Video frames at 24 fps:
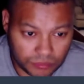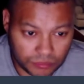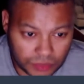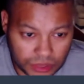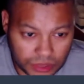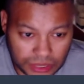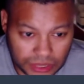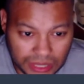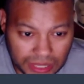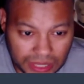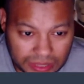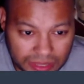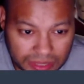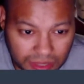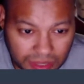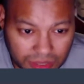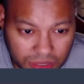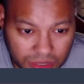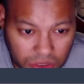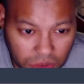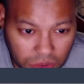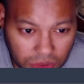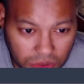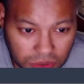you can't tell a
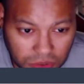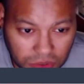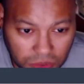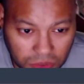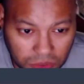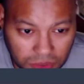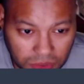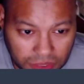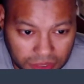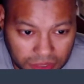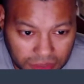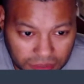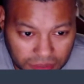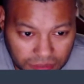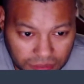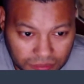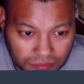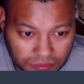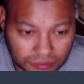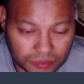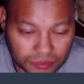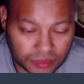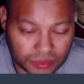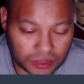short story.
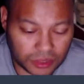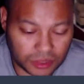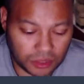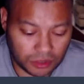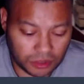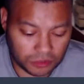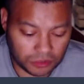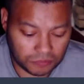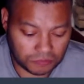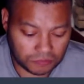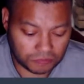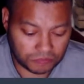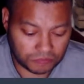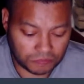So